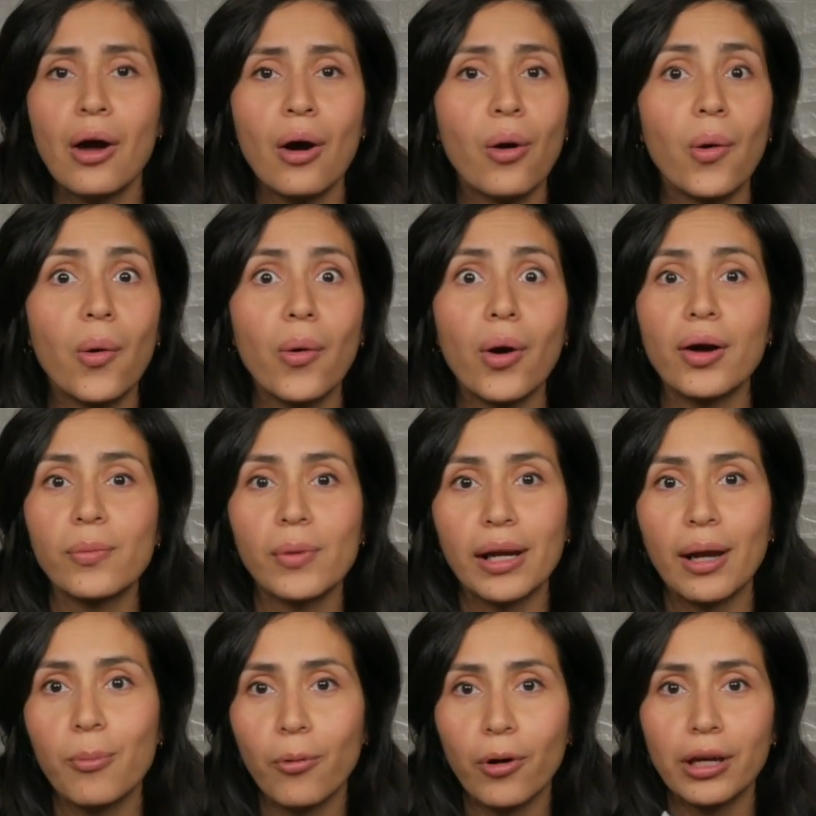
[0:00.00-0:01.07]
or when
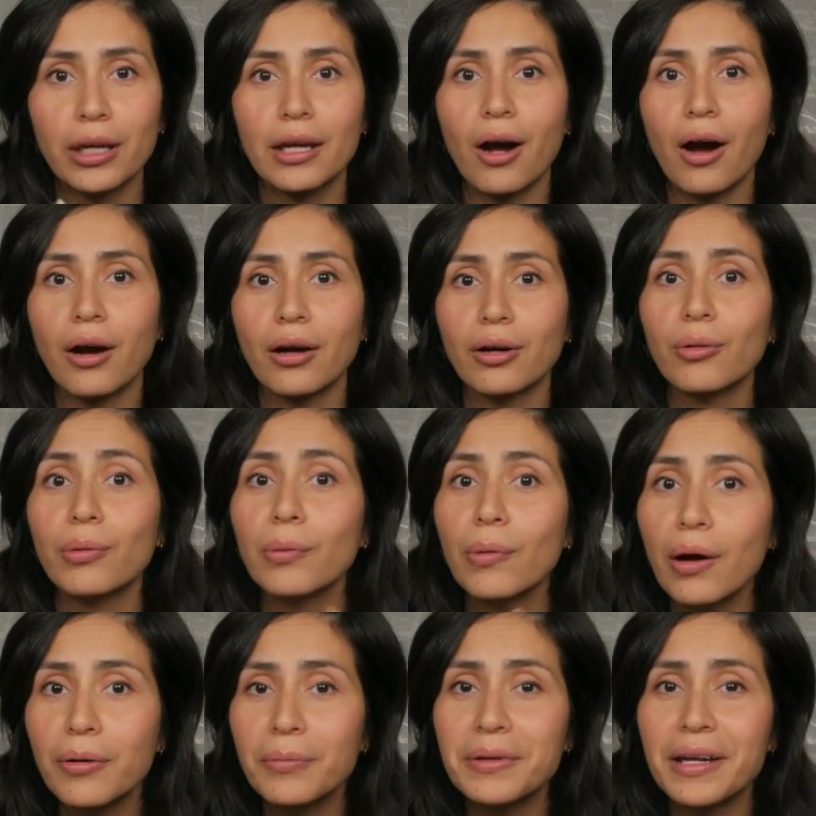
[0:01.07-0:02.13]
I'm working on
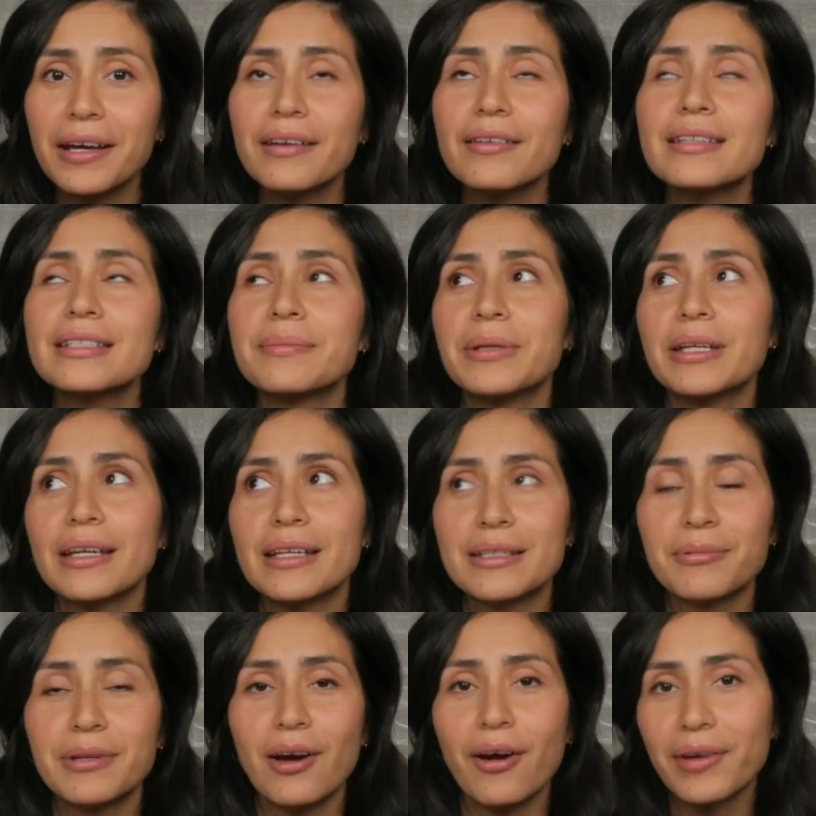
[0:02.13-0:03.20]
chrome nails, because
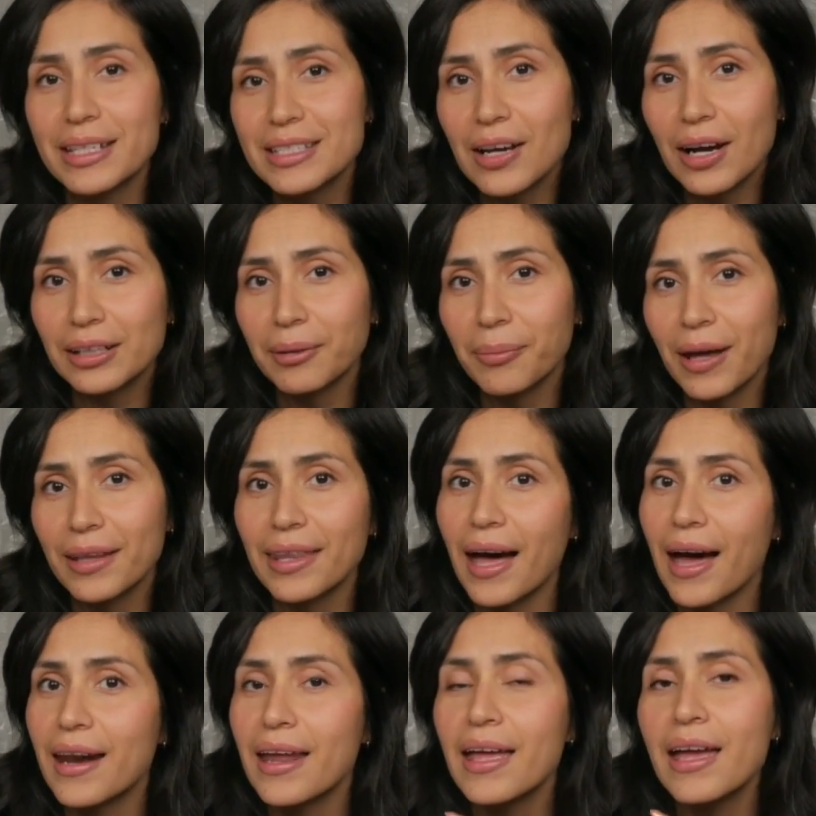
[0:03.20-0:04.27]
we already talked about
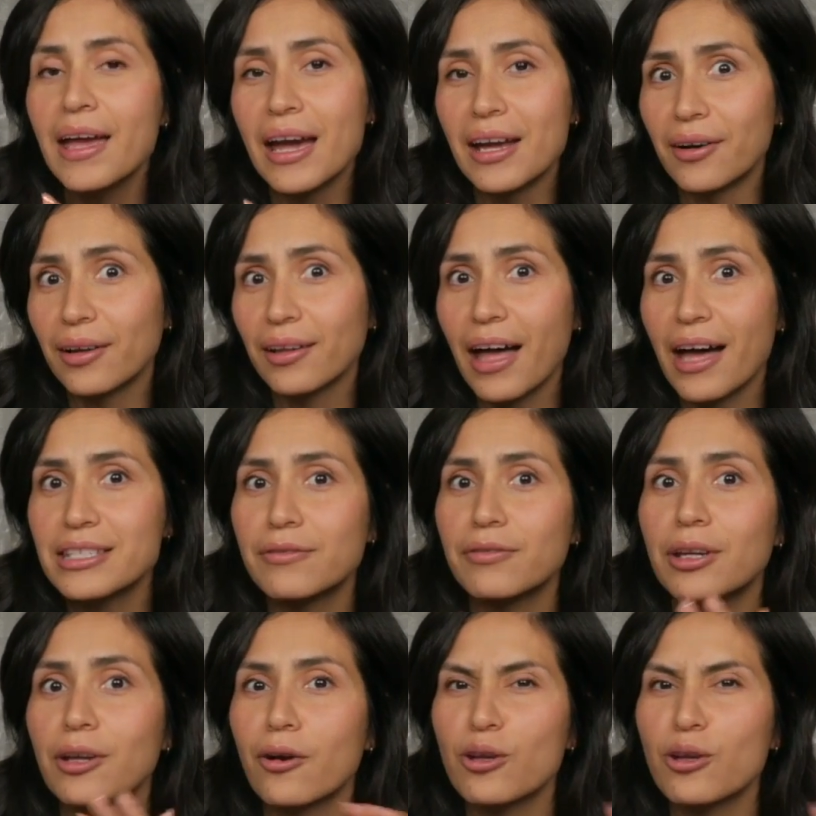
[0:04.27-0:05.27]
that in our last video.